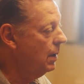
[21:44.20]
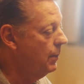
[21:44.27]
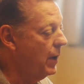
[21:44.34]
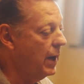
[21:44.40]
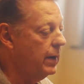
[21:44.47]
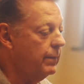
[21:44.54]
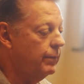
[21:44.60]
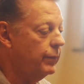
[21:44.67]

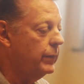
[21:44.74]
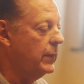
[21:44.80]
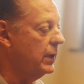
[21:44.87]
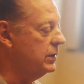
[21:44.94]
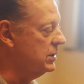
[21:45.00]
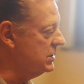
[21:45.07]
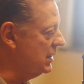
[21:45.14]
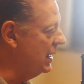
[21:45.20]
But
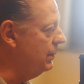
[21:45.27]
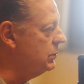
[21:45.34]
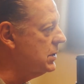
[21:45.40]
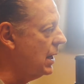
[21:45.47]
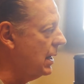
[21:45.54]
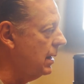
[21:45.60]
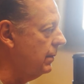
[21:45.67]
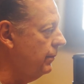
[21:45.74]
at the same
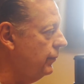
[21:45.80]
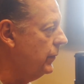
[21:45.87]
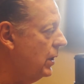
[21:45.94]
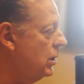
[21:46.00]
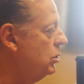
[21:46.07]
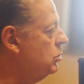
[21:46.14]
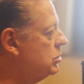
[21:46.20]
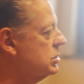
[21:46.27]
time,
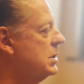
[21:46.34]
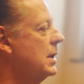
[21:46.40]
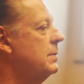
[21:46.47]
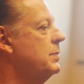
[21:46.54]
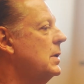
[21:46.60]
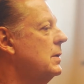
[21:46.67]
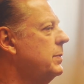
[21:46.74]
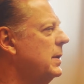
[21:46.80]
you just
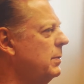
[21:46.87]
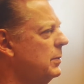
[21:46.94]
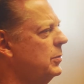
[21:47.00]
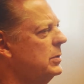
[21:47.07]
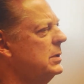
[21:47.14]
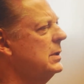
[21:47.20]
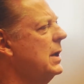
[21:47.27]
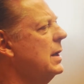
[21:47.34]
can't tell people to
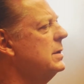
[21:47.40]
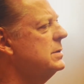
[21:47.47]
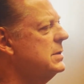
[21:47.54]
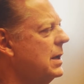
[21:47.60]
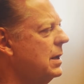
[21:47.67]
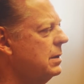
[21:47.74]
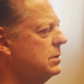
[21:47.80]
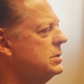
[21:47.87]
put the guns
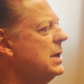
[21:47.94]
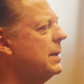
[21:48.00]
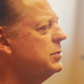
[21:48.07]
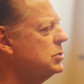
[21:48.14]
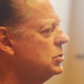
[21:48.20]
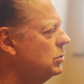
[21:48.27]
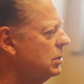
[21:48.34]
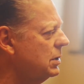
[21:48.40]
down, stop
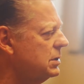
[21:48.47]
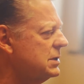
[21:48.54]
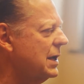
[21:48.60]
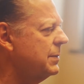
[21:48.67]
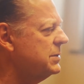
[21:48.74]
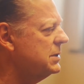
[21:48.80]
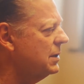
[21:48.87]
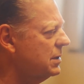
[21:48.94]
shooting,
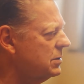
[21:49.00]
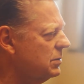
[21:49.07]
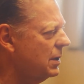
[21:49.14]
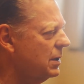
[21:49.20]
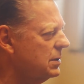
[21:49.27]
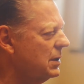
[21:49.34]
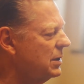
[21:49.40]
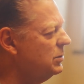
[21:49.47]
stop selling
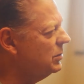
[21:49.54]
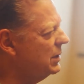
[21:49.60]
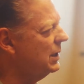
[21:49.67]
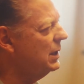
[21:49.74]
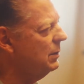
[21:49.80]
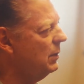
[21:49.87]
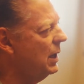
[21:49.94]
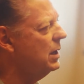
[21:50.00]
drugs. Are you
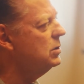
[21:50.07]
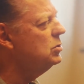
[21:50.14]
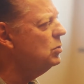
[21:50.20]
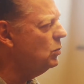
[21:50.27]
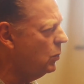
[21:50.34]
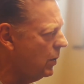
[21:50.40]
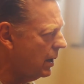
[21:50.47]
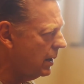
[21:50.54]
kidding me? And do
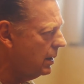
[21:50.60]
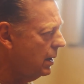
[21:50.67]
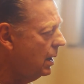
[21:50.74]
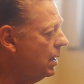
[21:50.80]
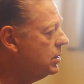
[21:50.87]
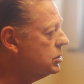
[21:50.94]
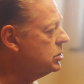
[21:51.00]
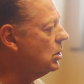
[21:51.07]
what?
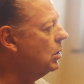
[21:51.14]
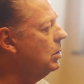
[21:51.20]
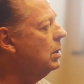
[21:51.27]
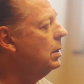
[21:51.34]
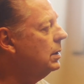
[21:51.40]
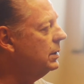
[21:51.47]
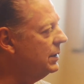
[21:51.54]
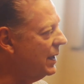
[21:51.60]

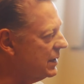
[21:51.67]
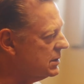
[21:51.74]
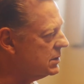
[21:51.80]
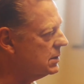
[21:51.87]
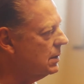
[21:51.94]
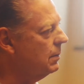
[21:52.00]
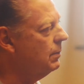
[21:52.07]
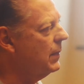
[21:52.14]
So
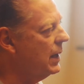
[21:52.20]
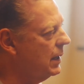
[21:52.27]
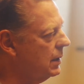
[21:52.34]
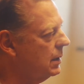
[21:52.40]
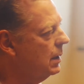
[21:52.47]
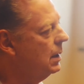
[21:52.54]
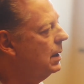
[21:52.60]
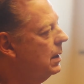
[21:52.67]
let's
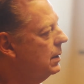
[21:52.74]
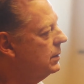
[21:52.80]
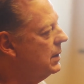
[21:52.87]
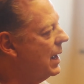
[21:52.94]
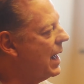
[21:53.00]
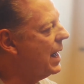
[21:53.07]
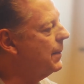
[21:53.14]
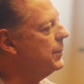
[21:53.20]
make
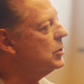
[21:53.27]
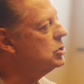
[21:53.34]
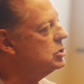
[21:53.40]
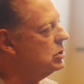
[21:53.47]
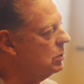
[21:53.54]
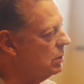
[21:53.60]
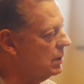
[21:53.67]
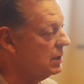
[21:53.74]
the
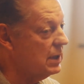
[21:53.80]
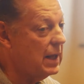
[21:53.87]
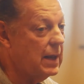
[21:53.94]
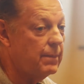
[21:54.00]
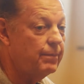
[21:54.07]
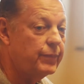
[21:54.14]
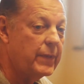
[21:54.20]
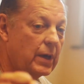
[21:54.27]
opportunity.
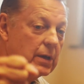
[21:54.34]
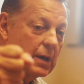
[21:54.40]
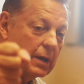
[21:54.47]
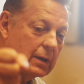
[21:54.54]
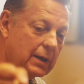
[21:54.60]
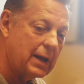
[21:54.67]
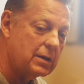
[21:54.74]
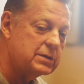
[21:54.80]
And then you got
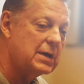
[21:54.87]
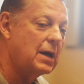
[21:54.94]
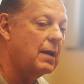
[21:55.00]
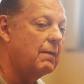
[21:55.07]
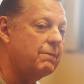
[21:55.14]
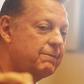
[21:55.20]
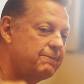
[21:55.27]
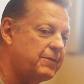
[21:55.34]
to go downtown
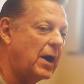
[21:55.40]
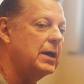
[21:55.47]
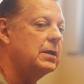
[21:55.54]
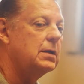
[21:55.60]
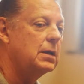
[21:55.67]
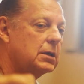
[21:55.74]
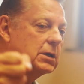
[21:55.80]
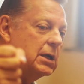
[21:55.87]
and
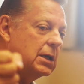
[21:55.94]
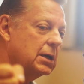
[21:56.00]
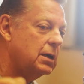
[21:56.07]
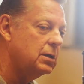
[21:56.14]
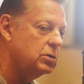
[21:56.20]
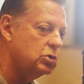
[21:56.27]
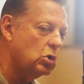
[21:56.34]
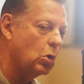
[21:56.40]
fight and kick
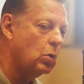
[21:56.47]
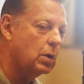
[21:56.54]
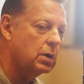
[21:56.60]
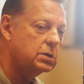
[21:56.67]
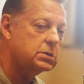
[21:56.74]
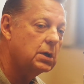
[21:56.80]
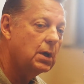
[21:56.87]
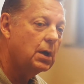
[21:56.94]
in
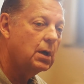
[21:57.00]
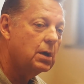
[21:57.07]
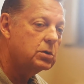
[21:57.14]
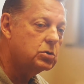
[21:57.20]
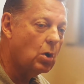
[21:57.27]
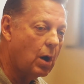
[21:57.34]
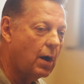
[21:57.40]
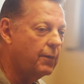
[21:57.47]
doors
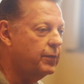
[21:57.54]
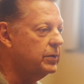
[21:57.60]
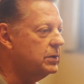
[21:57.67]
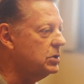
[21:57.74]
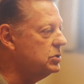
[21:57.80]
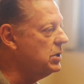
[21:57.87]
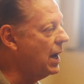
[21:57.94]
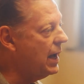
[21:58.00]
to offer
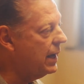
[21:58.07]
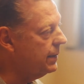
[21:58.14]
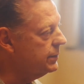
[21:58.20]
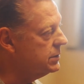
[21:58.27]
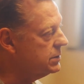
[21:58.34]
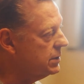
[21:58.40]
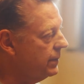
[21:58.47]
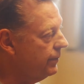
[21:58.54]
the
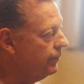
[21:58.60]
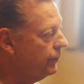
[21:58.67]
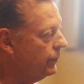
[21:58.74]
jobs.